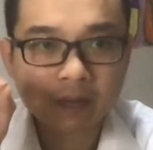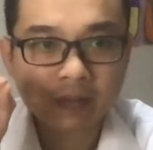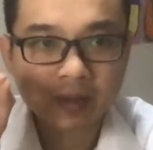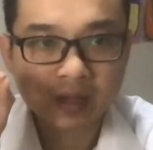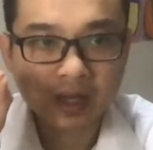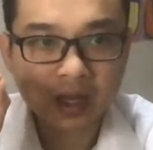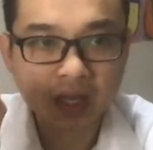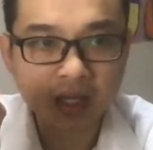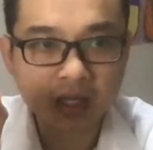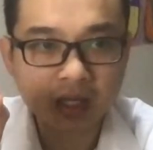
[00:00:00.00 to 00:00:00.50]

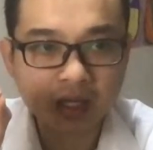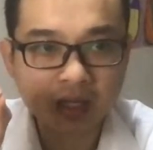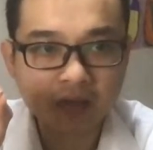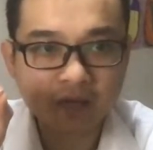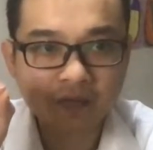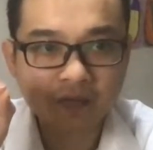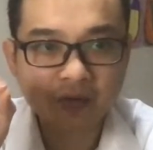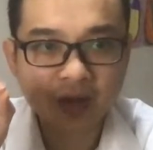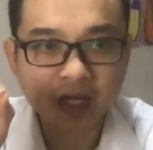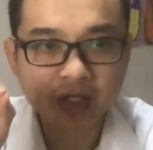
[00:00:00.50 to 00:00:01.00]
kidney
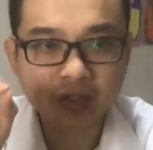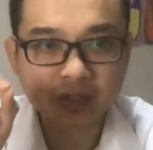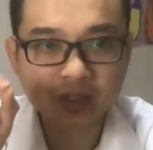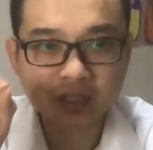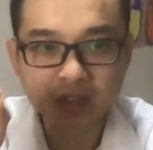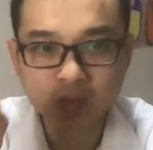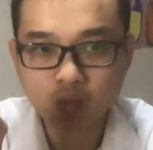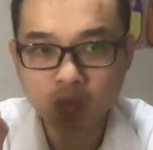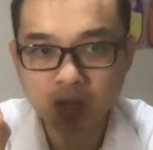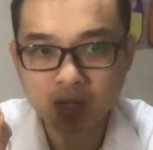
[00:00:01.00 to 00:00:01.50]
function
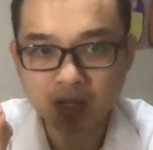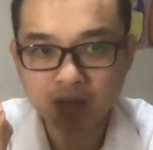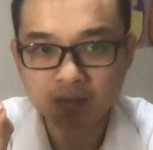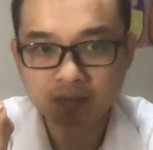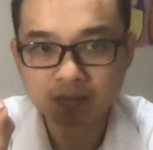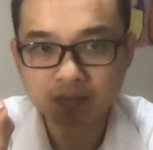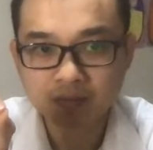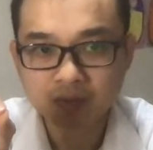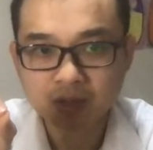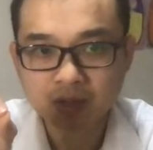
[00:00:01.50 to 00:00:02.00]
is weak.
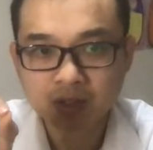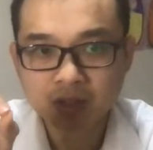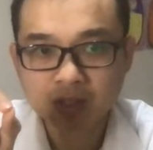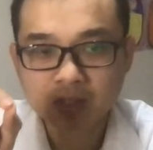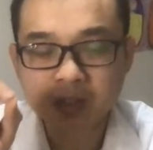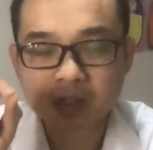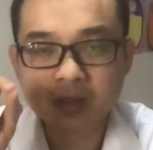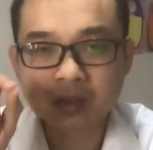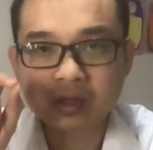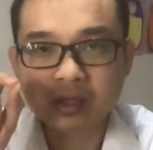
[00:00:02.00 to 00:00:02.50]

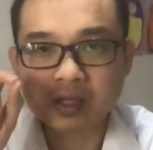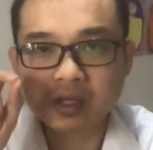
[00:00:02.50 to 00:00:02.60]
So